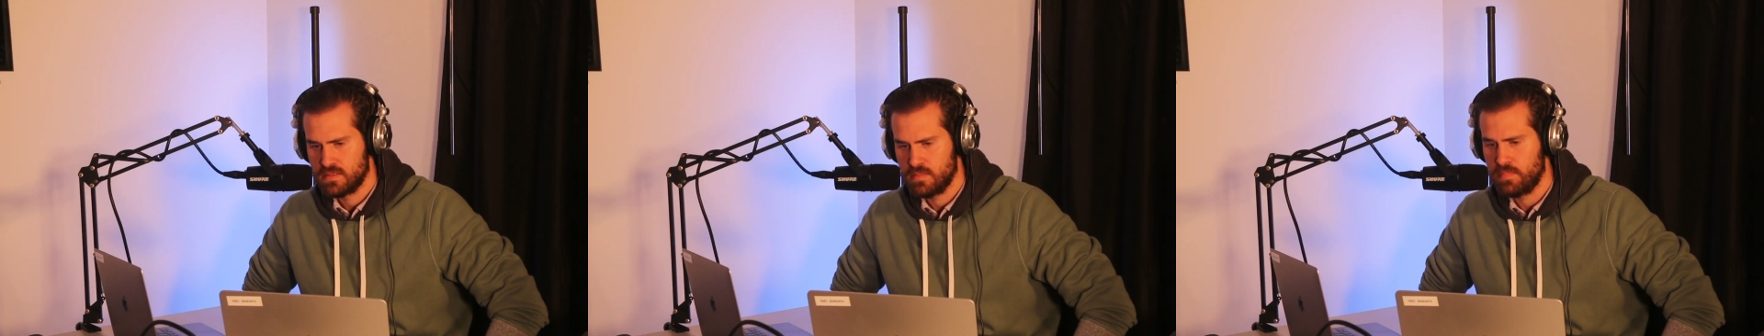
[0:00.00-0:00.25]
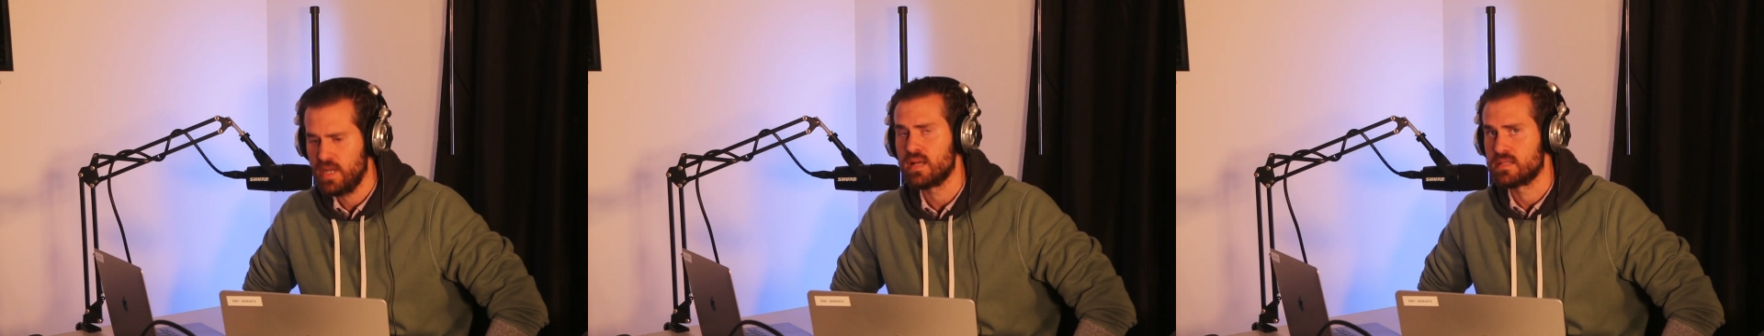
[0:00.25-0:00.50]

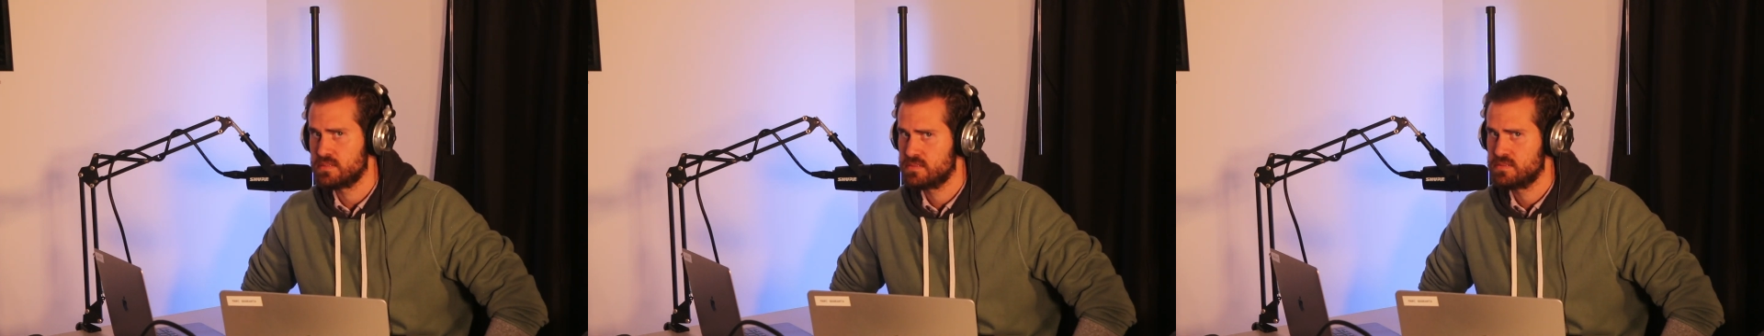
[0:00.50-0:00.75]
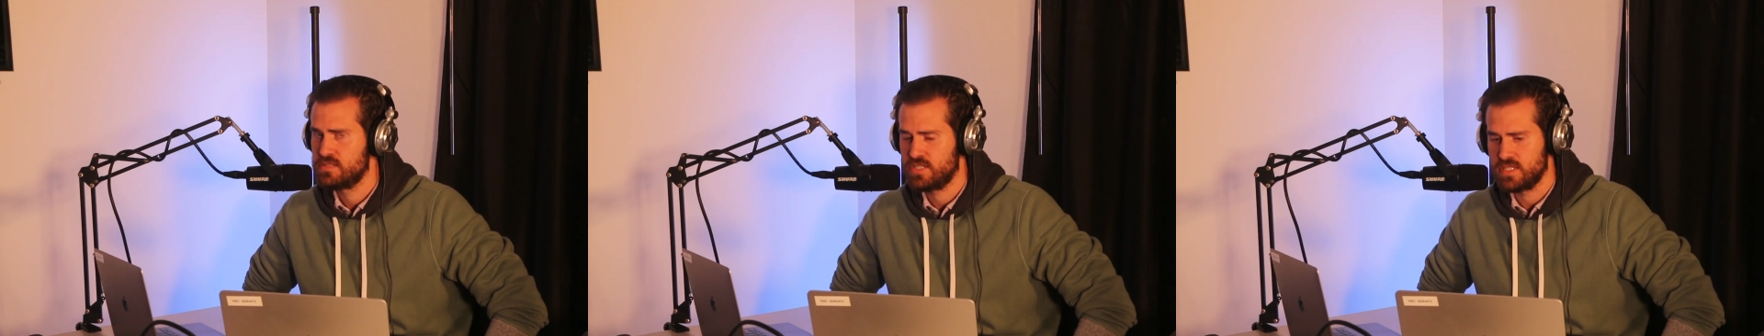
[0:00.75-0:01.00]
but
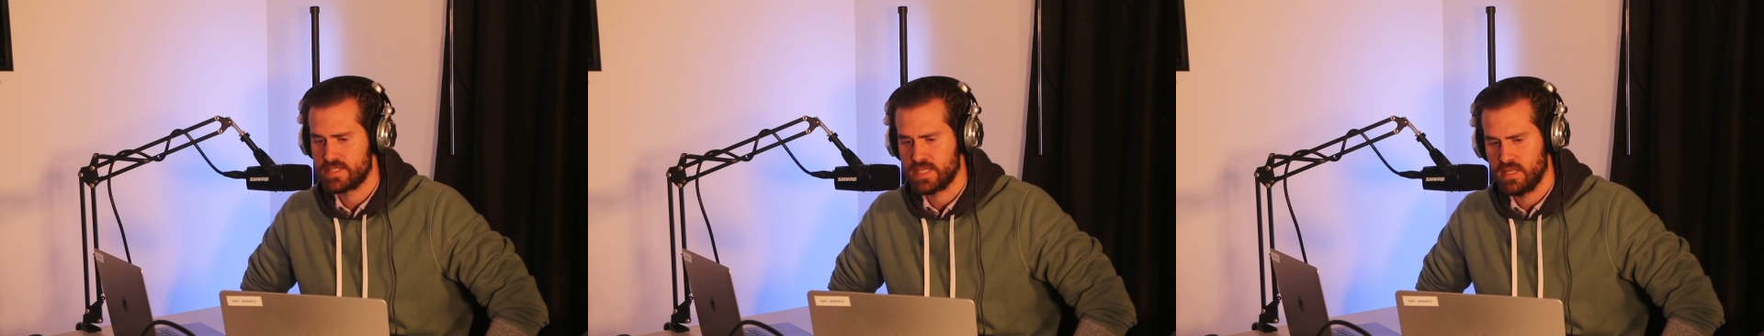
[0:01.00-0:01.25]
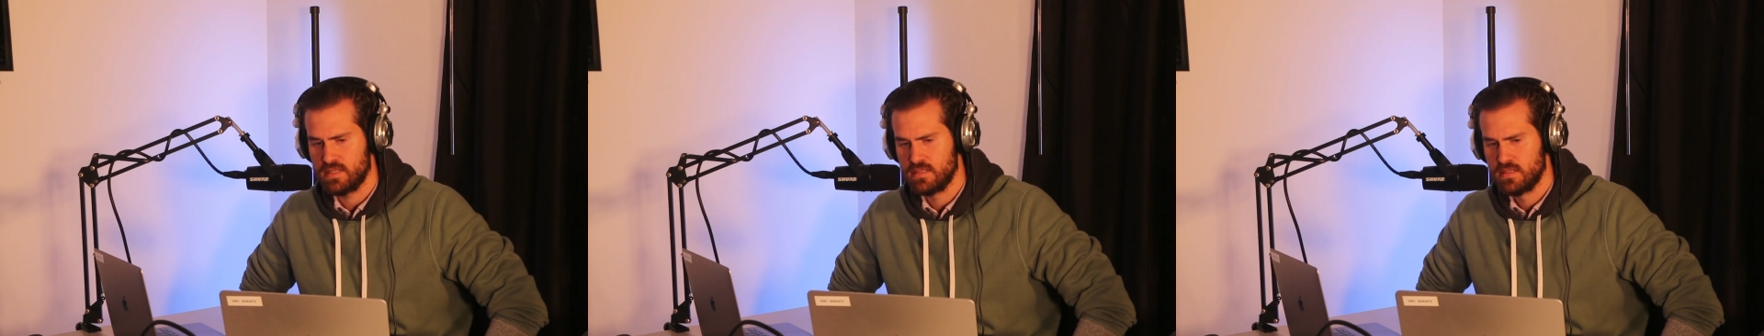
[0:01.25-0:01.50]
she
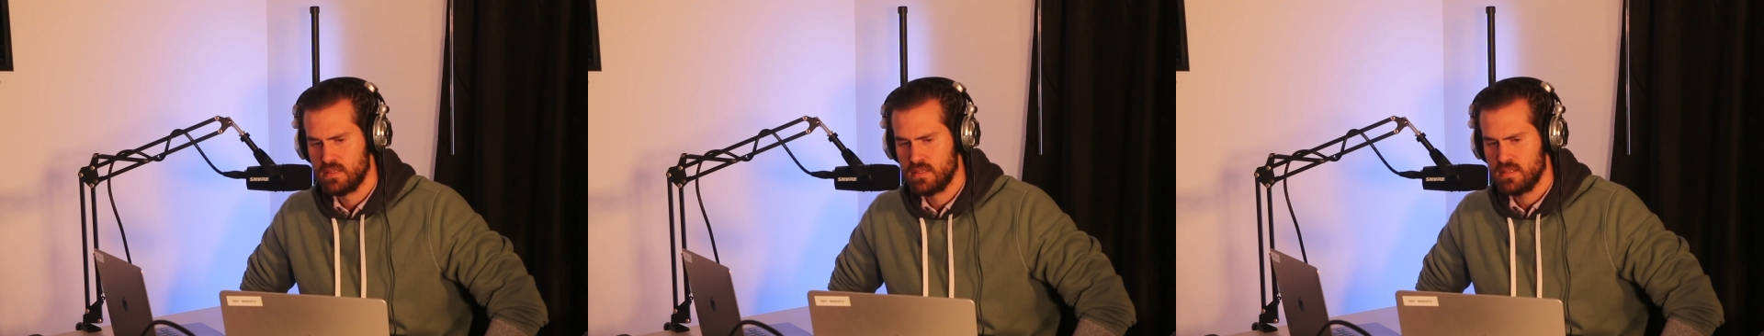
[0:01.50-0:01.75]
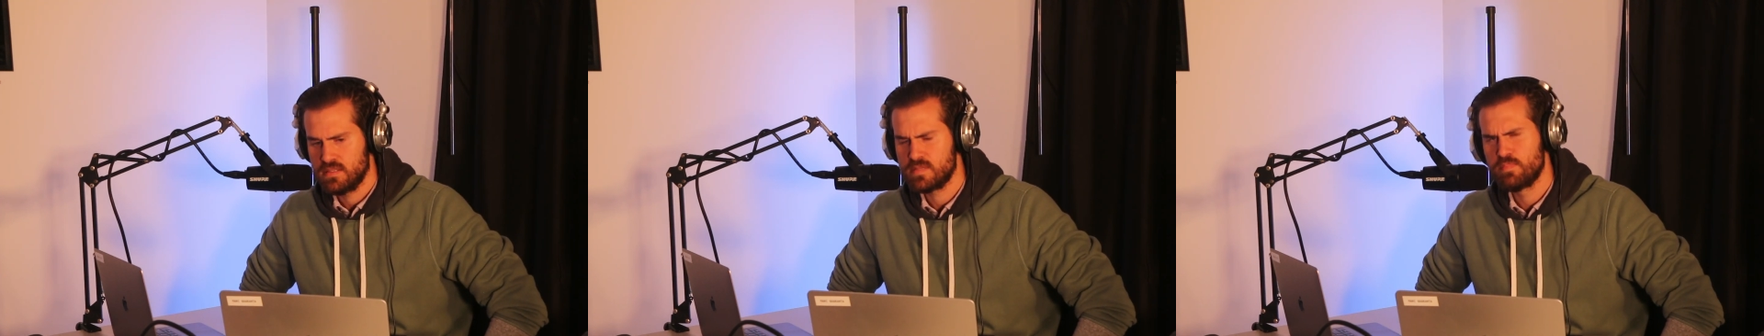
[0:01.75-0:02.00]
said,
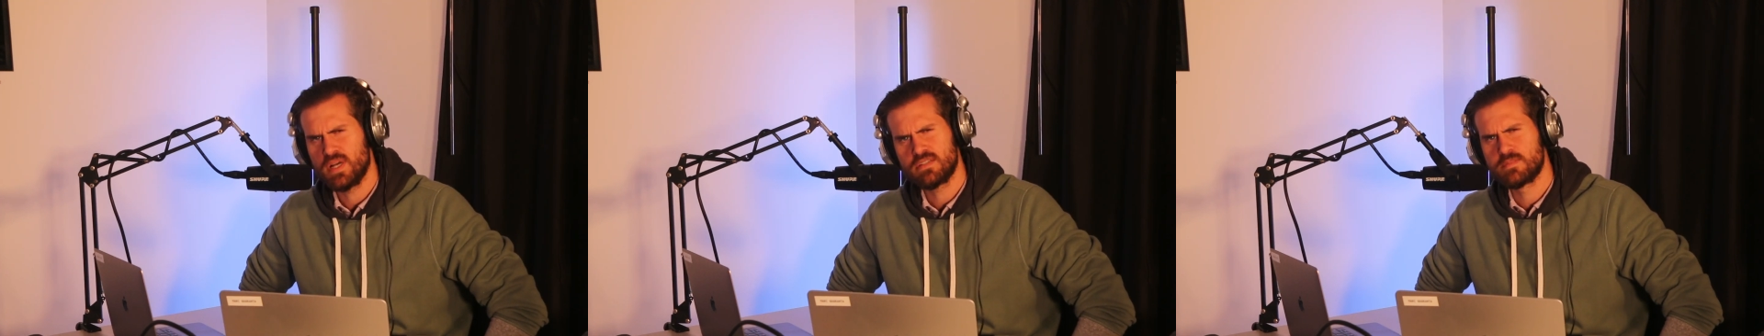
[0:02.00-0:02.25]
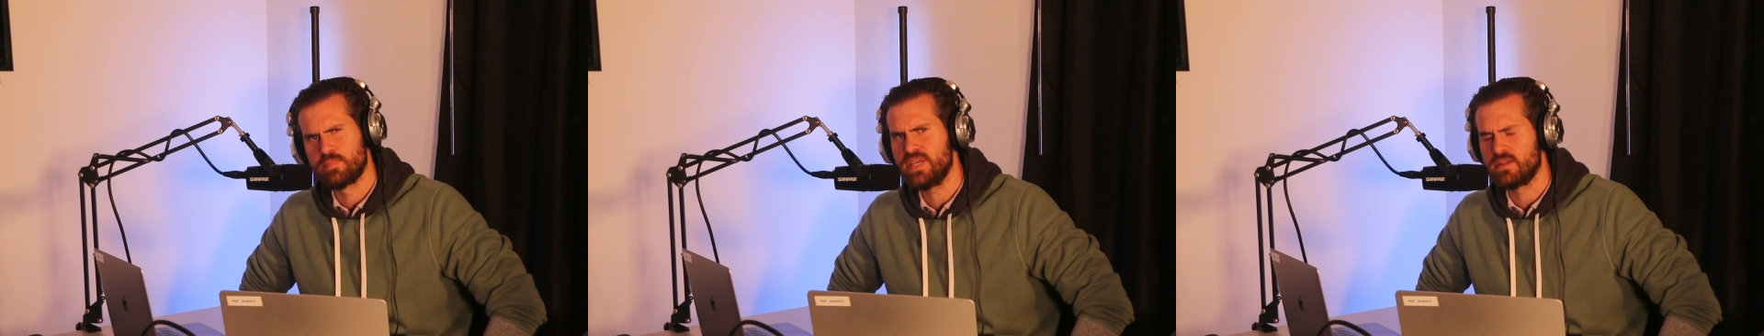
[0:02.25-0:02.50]
"This
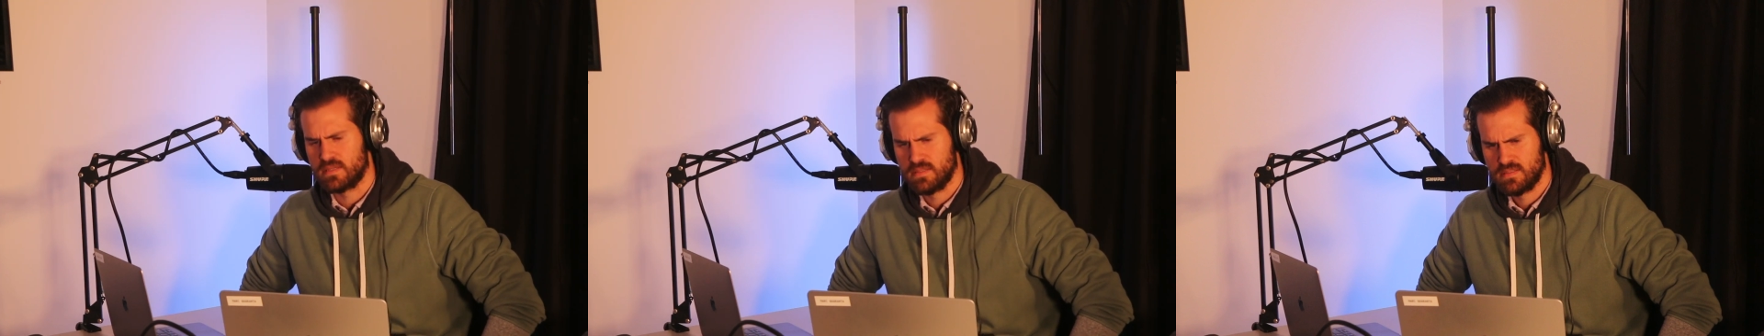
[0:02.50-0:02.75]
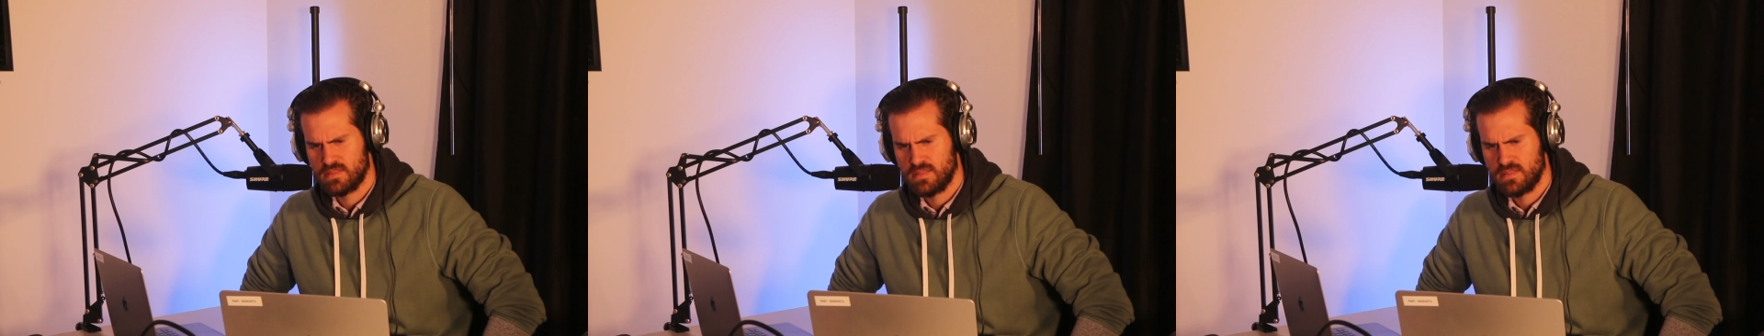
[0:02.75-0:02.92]
butter's bitter.